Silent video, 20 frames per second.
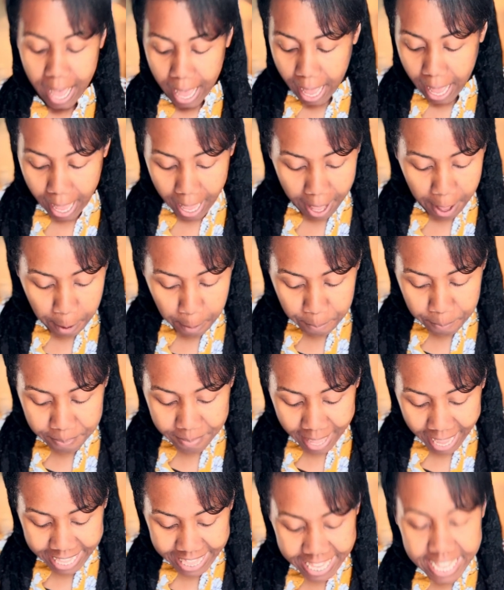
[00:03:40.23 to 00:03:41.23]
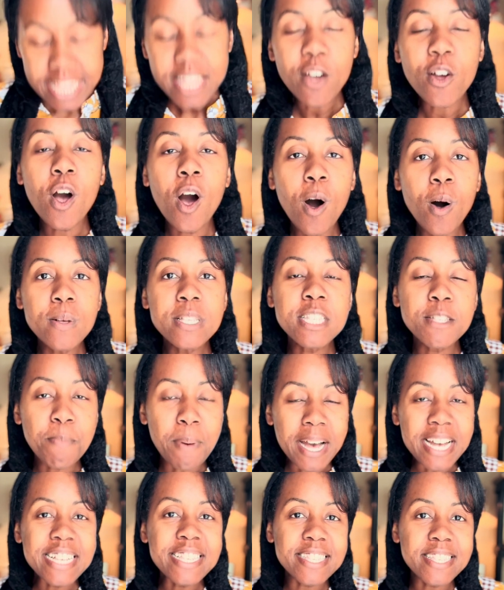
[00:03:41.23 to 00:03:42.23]
I think they're called
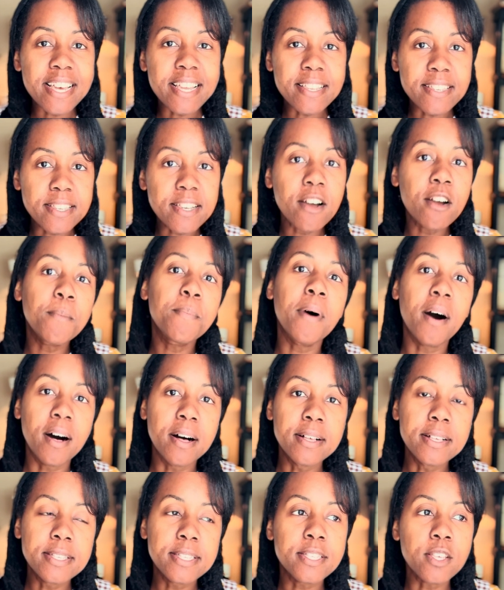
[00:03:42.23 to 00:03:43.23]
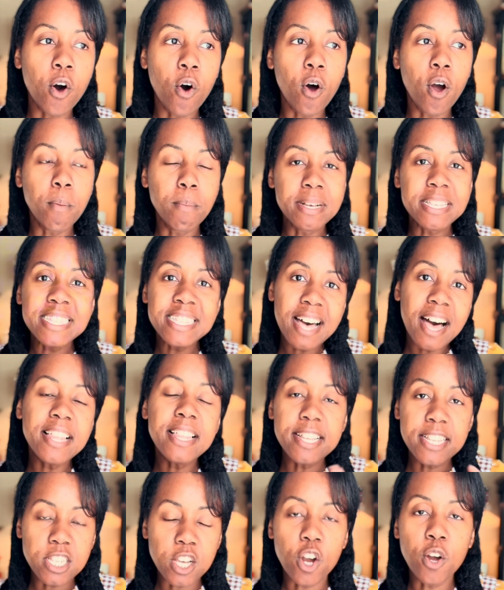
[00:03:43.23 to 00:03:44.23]
spice derbas or
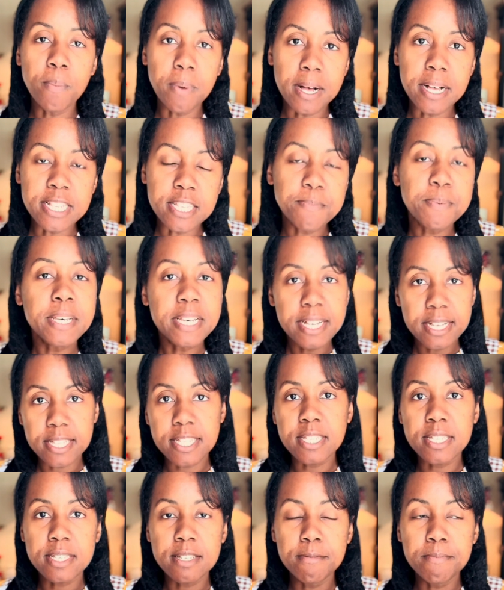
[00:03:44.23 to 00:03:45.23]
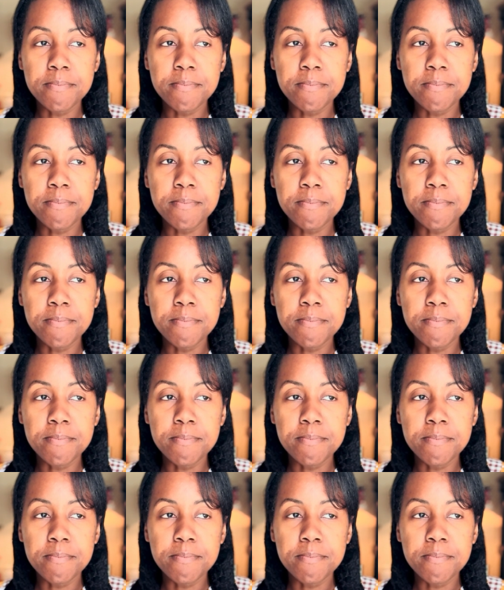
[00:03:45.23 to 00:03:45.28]
masala derbas, because,